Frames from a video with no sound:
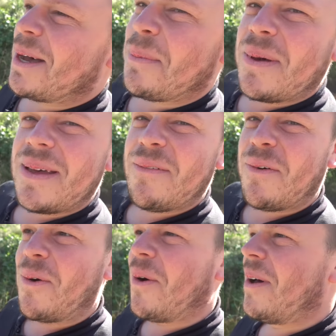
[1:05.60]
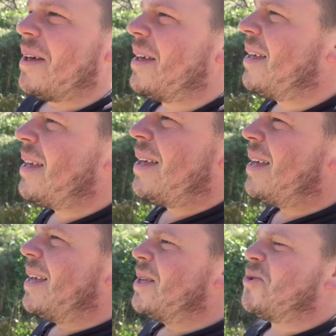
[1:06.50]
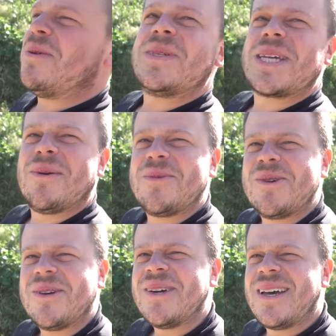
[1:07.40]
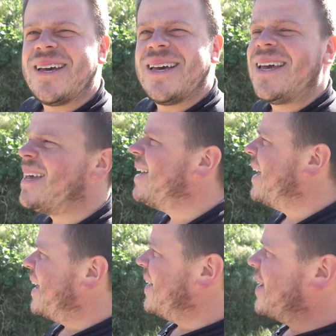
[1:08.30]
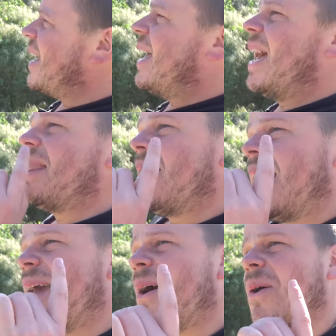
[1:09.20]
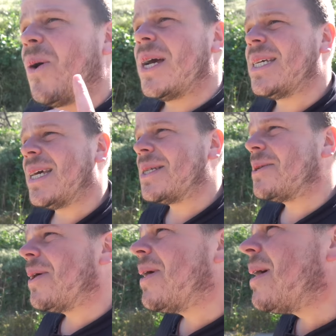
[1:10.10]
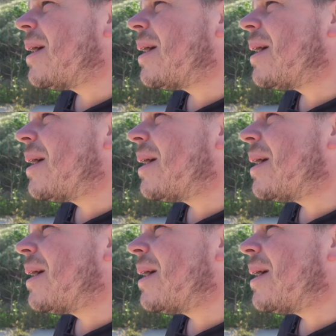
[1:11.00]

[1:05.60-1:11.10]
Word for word: up for um, dreams to come true. Yeah. And, hear how quiet it is as well.